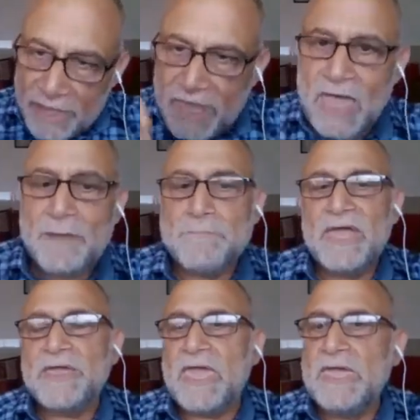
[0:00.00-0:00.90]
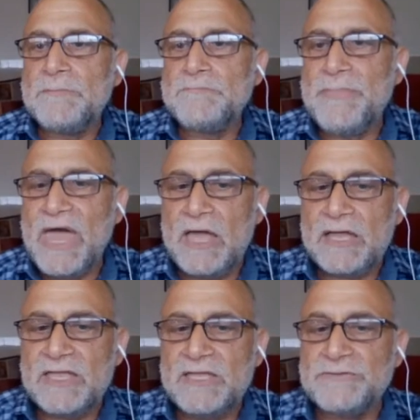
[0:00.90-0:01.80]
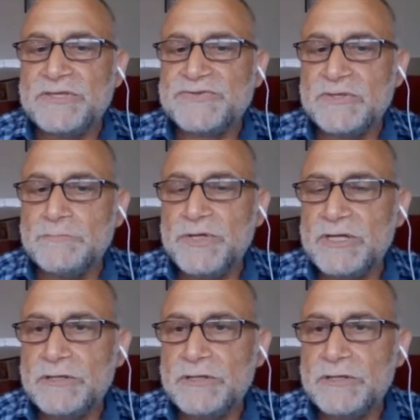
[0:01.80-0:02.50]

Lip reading: came back in December,